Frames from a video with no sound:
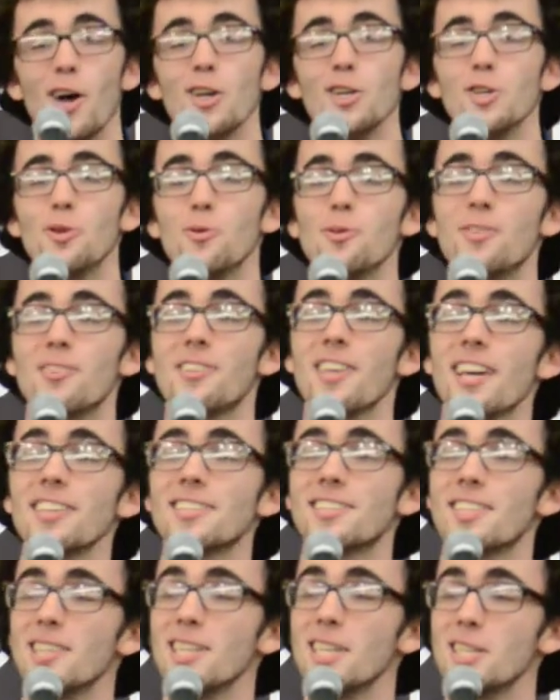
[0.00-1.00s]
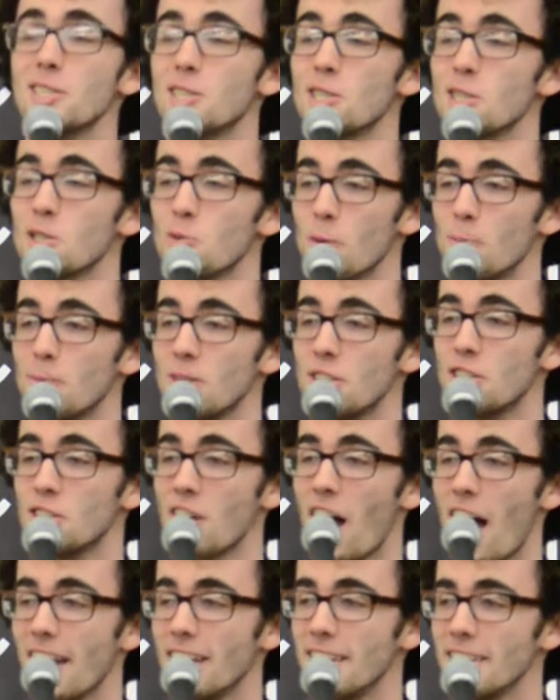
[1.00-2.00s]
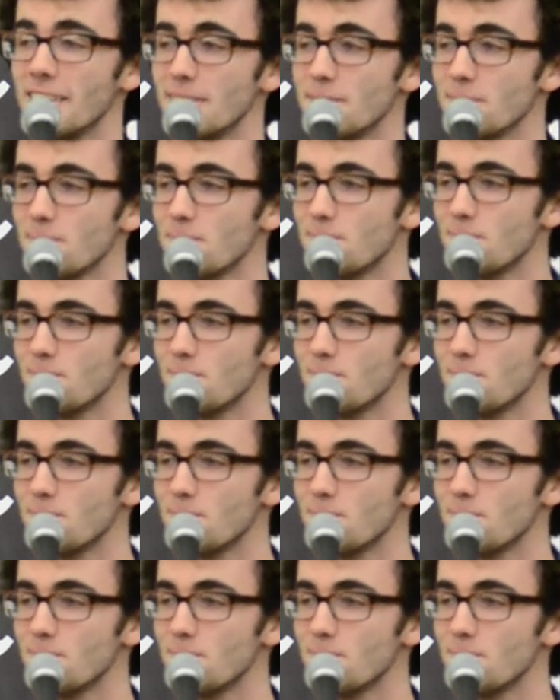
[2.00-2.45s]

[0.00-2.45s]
You would think the legions would be shining.